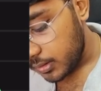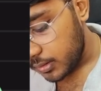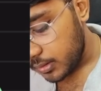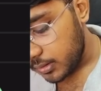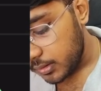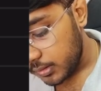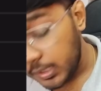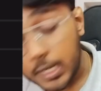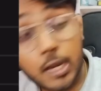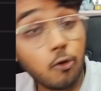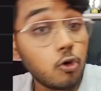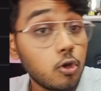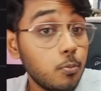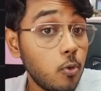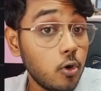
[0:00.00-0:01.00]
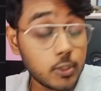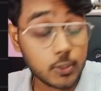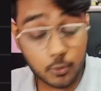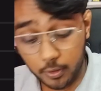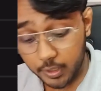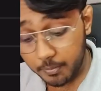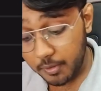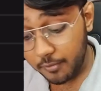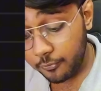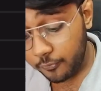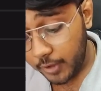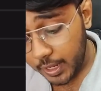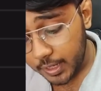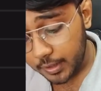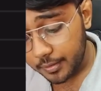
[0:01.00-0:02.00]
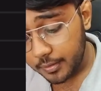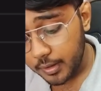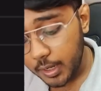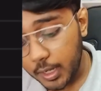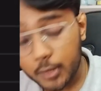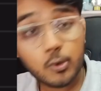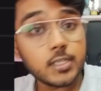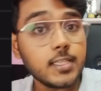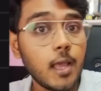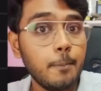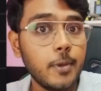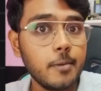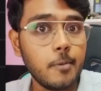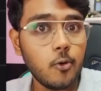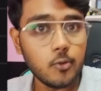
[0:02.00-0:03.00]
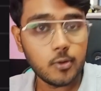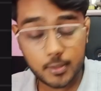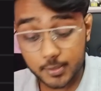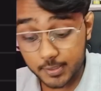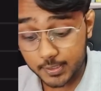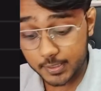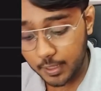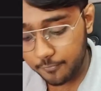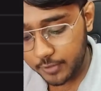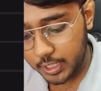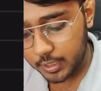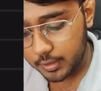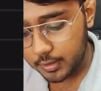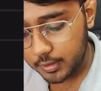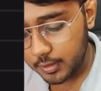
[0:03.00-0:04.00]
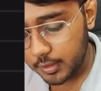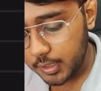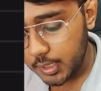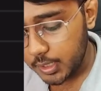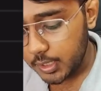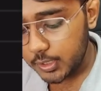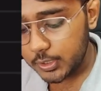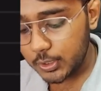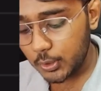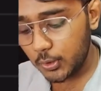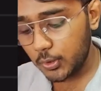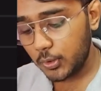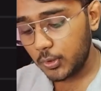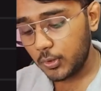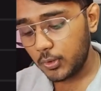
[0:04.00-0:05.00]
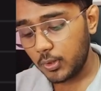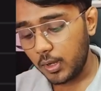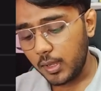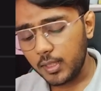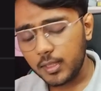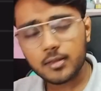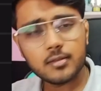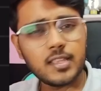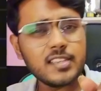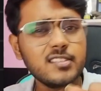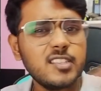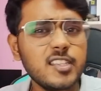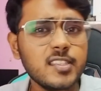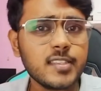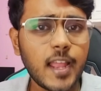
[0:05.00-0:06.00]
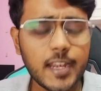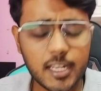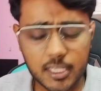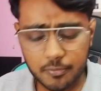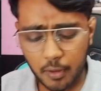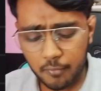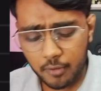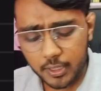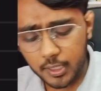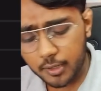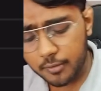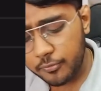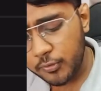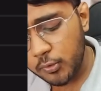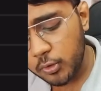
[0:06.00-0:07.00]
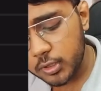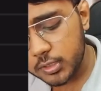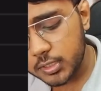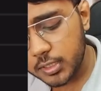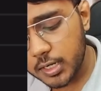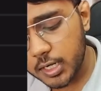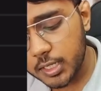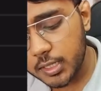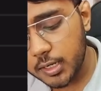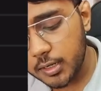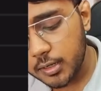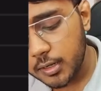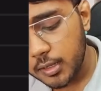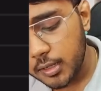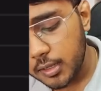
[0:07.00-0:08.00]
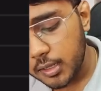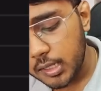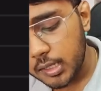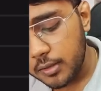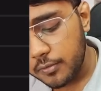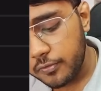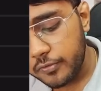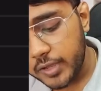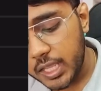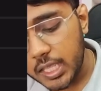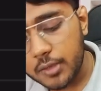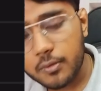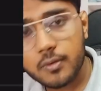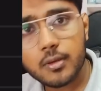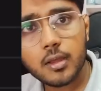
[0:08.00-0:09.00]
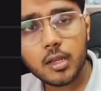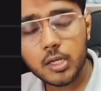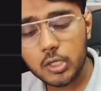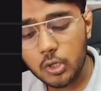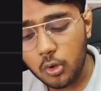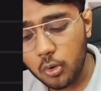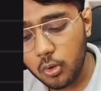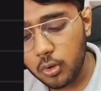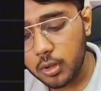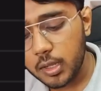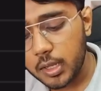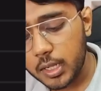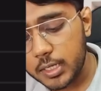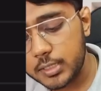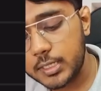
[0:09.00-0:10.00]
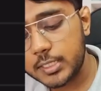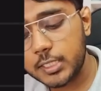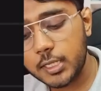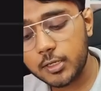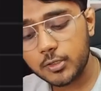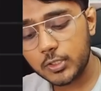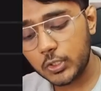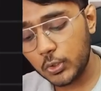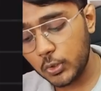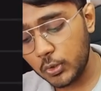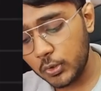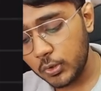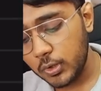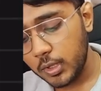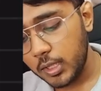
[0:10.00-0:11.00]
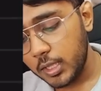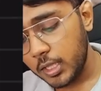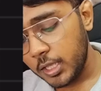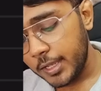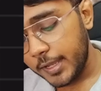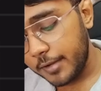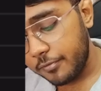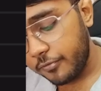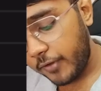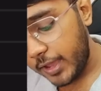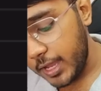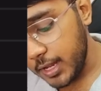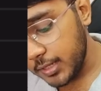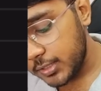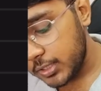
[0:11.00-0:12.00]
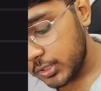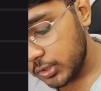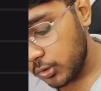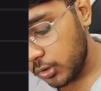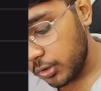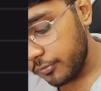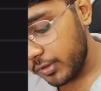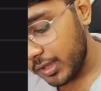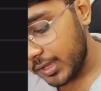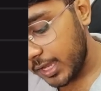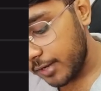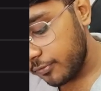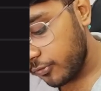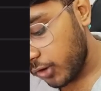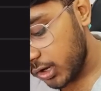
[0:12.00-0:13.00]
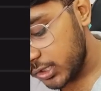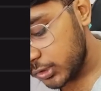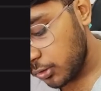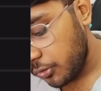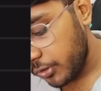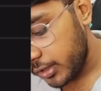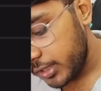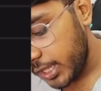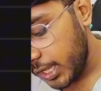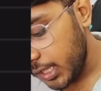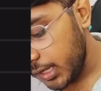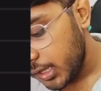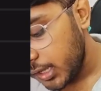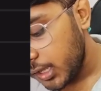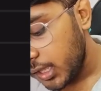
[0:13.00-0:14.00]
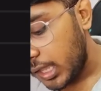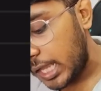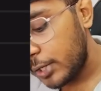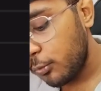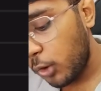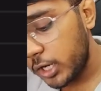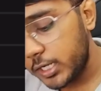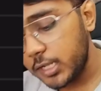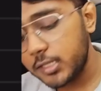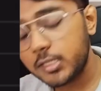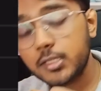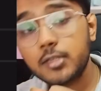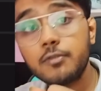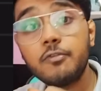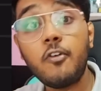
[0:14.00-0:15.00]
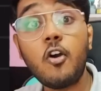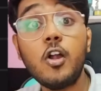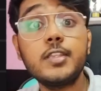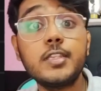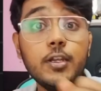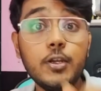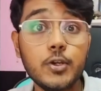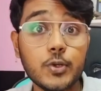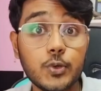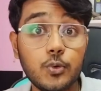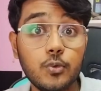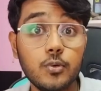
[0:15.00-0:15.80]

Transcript: The lower bound is going to be 5 and what is the upper bound? 7. So does this satisfy whether 4 is greater than 5? No, it doesn't. So it fails. So we get false over there. And what is false and true?